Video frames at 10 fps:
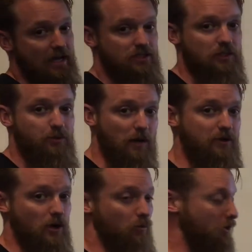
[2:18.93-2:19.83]

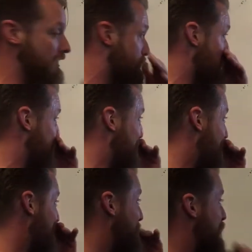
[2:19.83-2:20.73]
our morning crew
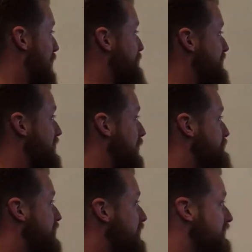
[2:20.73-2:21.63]
probably
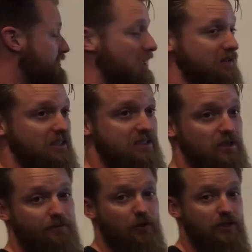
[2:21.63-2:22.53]
kept, at least
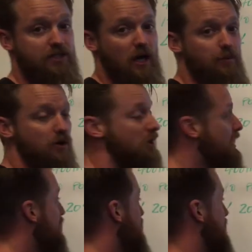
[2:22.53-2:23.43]
in the first
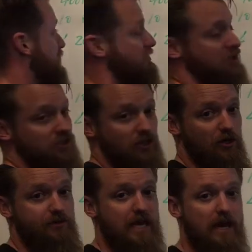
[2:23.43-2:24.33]
couple, they actually
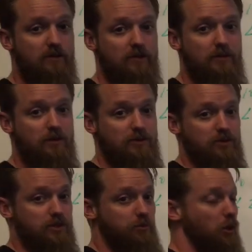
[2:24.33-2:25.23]
slowed down a little bit, which
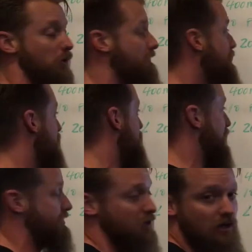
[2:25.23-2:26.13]
was important for them.
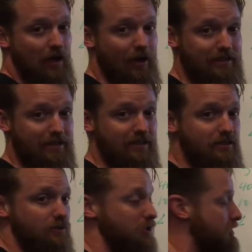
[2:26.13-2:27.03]
I'll show you how I
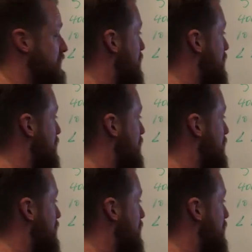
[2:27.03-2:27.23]
didn't do a good